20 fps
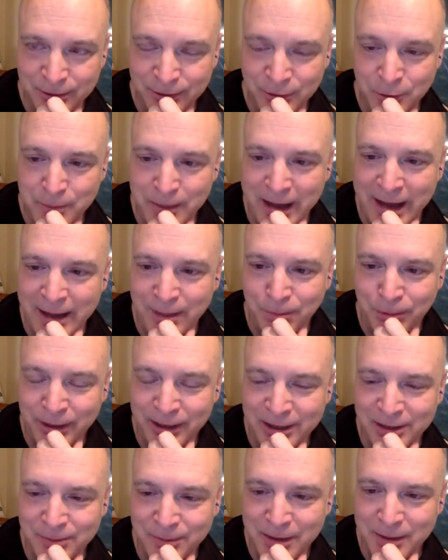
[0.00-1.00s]
a few bad
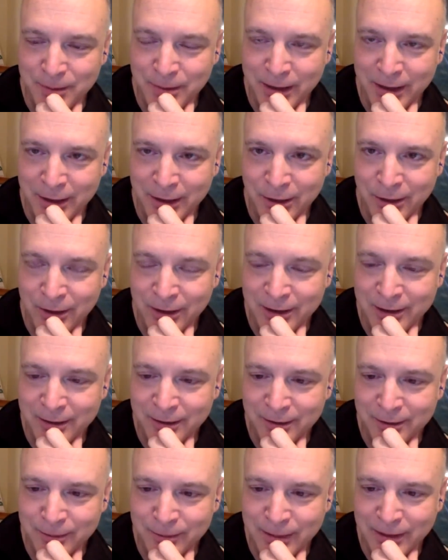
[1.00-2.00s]
plays made by Currie
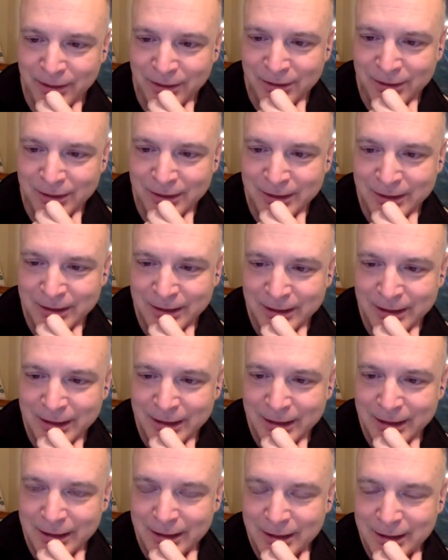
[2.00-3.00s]
and Benson,
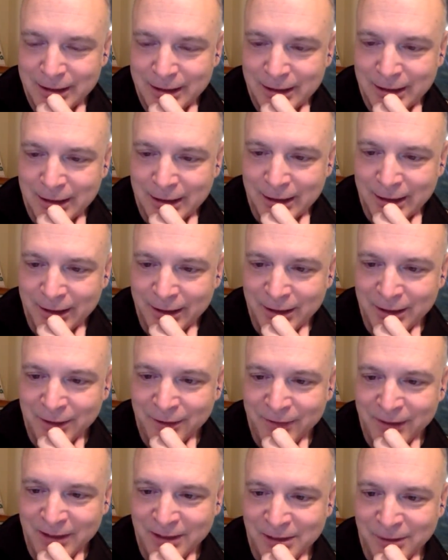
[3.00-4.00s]
mm-hmm. uh, at the
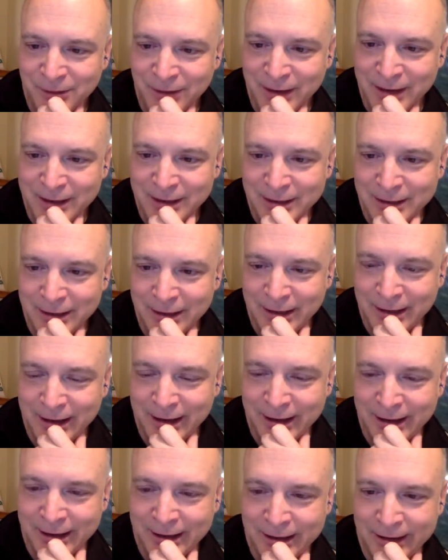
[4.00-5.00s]
defensive end,
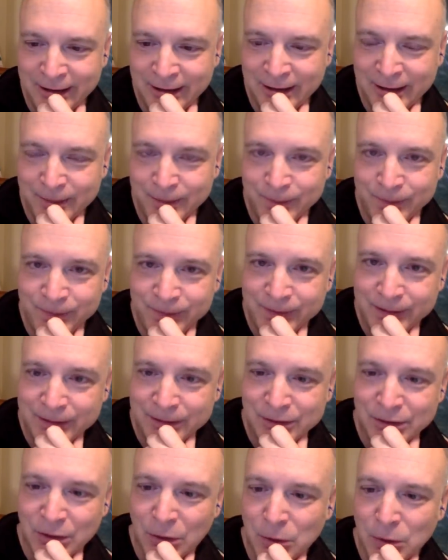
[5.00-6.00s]
and um,
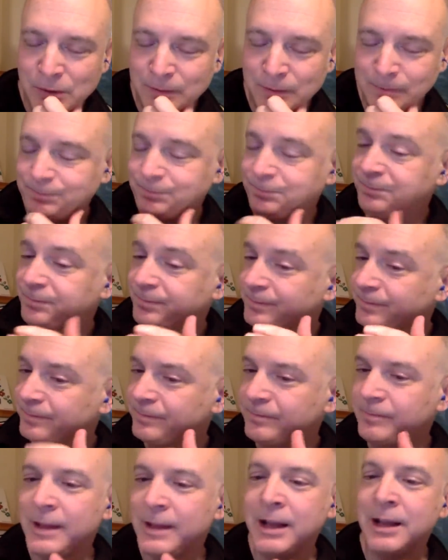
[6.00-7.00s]
so
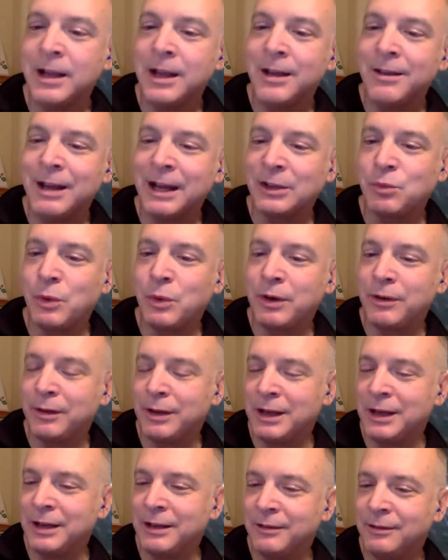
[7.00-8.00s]
that's one of
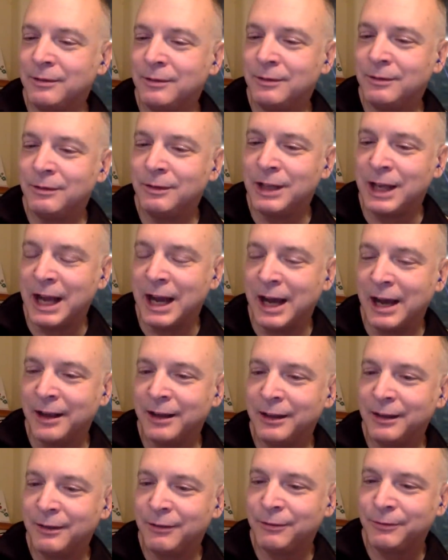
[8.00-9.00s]
the the uh,
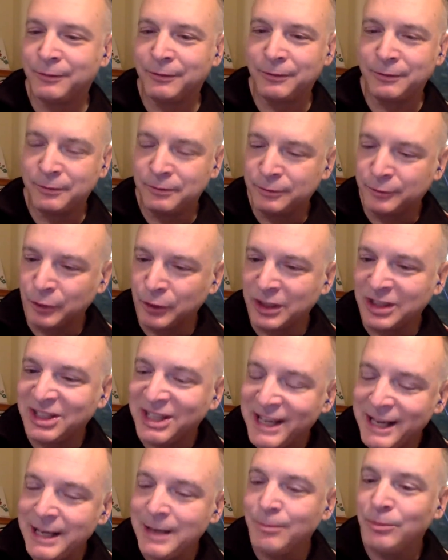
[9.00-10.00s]
for a
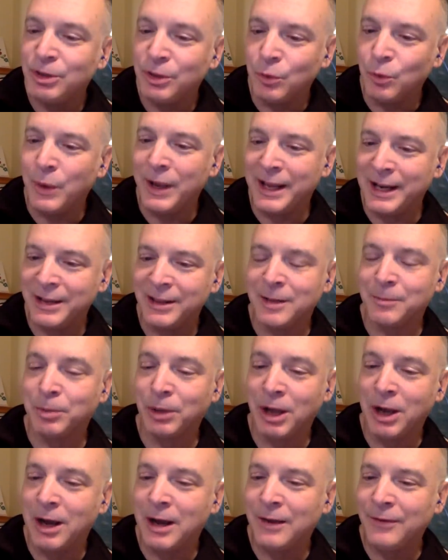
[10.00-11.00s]
team to win in the
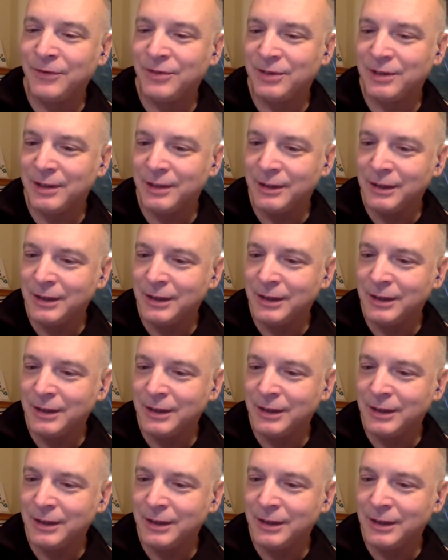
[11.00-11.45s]
playoffs,